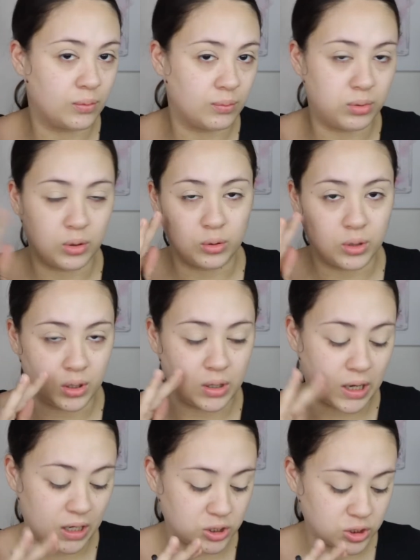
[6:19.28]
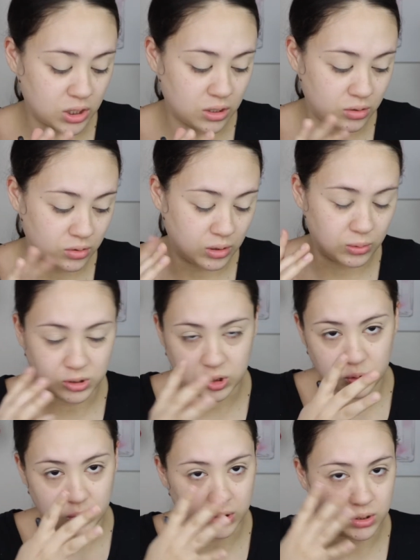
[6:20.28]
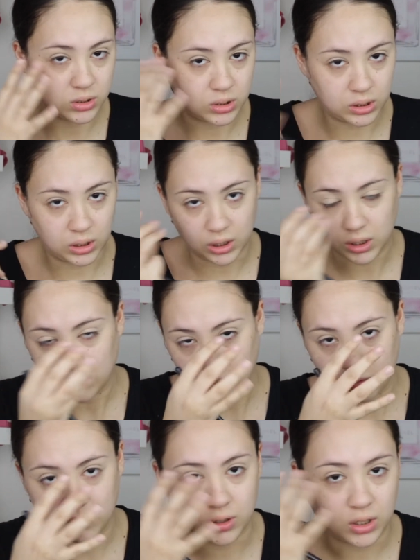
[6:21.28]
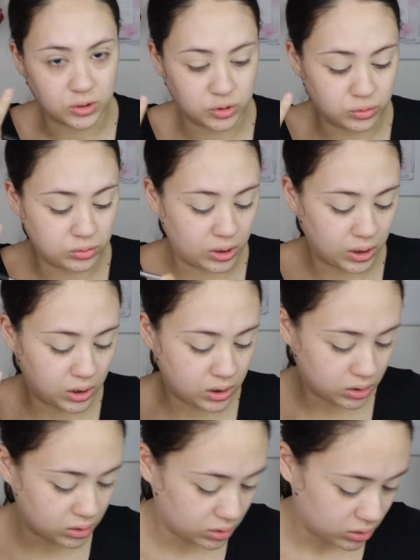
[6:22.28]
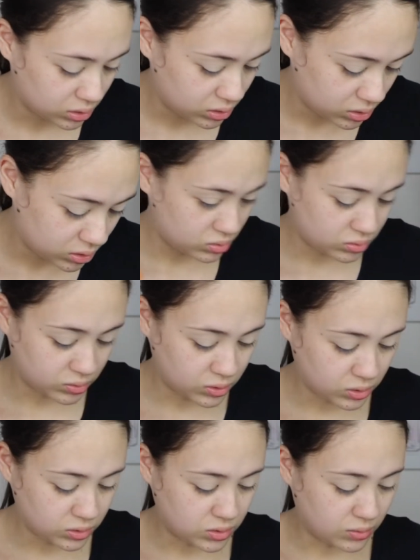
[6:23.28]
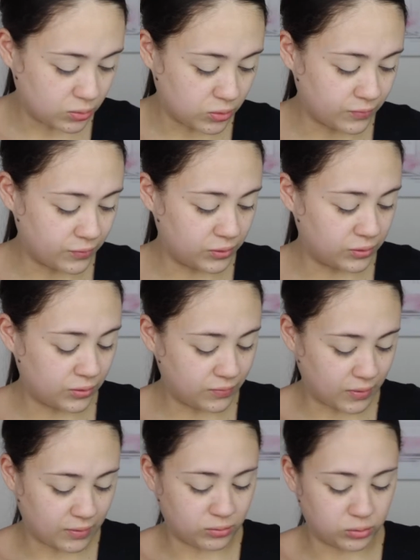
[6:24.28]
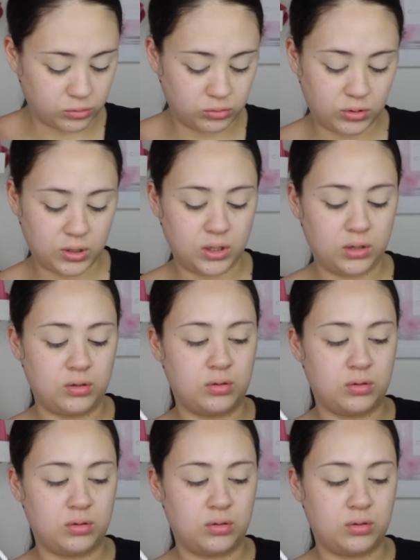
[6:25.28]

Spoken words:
blown out eyeshadow. I just want it to look like a very natural like. I'm gonna use the Morphe 3503. I'm